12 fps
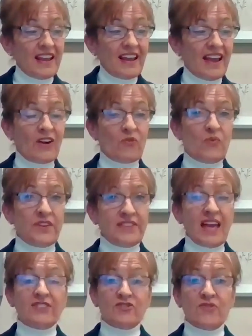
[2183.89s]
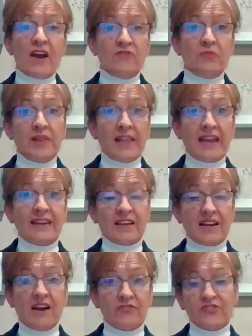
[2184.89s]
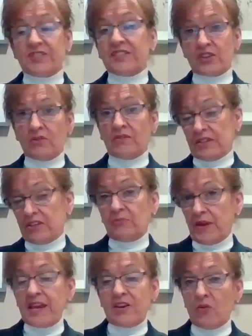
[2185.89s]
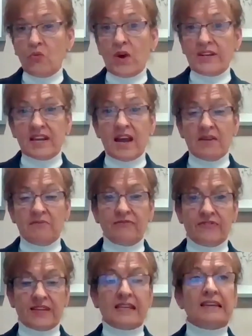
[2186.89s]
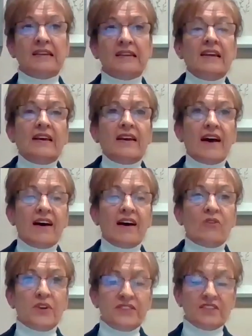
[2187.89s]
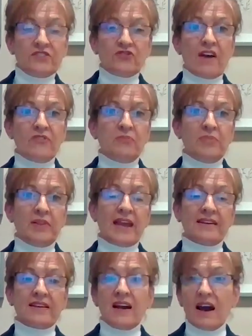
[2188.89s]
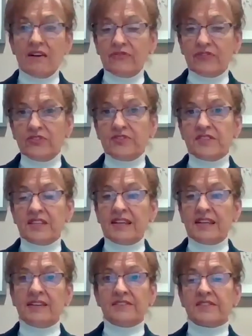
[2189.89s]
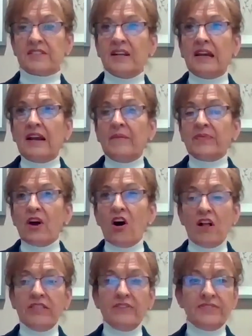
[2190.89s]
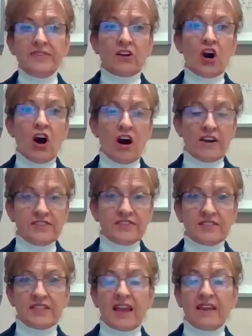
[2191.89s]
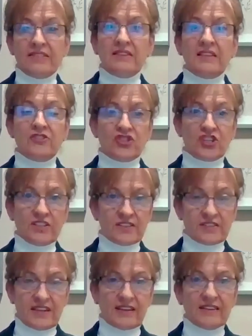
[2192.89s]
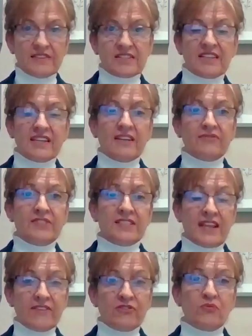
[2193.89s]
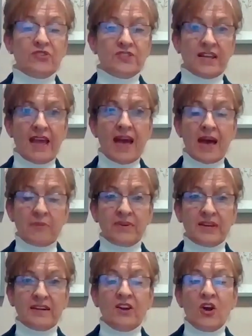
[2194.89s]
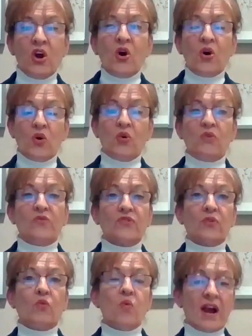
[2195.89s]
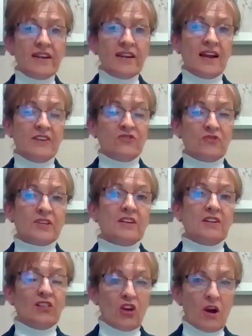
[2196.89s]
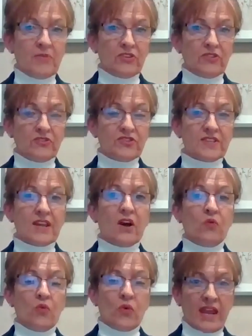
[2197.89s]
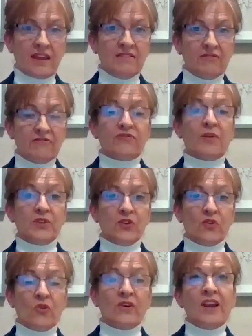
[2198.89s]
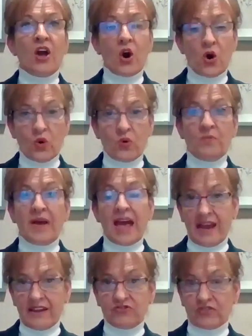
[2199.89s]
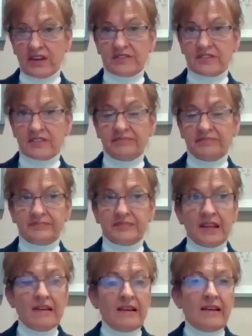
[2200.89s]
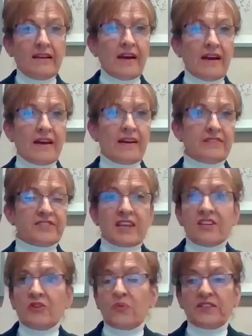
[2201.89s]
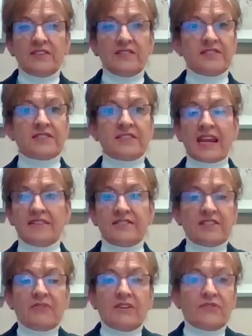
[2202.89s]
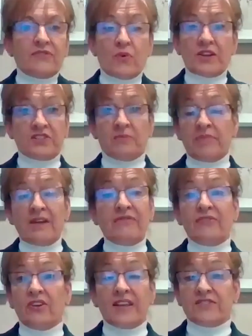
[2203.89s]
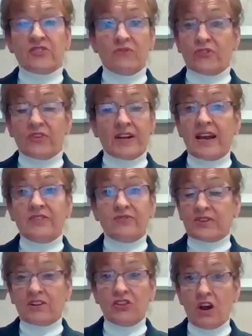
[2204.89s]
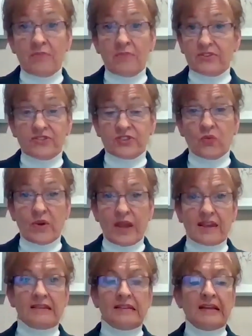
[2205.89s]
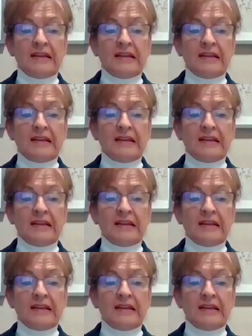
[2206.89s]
What that travel plan covers, you pay a one-time fee. What the travel plan covers is all of the costs and the logistics if death were to happen over 100 kilometers away from your home address. Say you went to the States, even if you went to Buffalo, that's over 100 kilometers away.